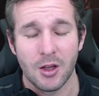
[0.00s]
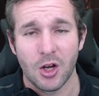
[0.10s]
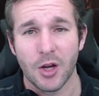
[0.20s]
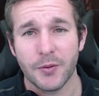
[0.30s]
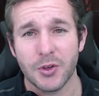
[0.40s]

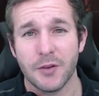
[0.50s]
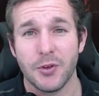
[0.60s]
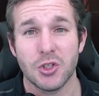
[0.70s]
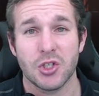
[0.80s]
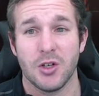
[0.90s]
hopefully in the
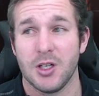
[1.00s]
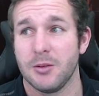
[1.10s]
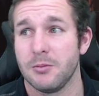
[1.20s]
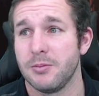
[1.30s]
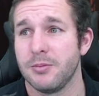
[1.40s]
future,
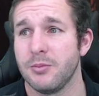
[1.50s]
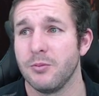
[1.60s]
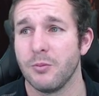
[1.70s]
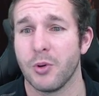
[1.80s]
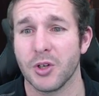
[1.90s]

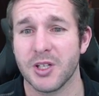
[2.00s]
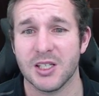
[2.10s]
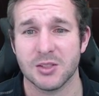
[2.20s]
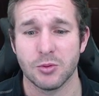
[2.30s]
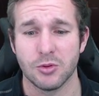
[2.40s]

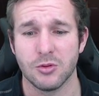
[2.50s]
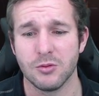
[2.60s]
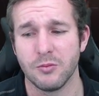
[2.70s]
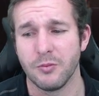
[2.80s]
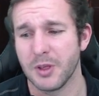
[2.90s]
podcasts will
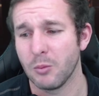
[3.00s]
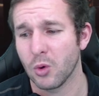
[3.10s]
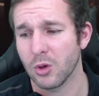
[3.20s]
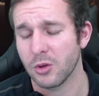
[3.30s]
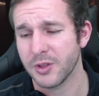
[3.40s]
be more
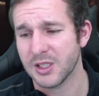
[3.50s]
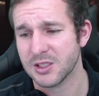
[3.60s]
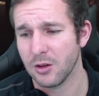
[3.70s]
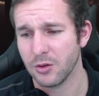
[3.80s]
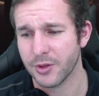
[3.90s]
along
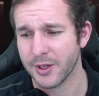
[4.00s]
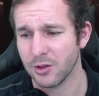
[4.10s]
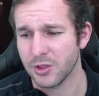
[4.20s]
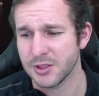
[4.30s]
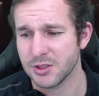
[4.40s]
that lines.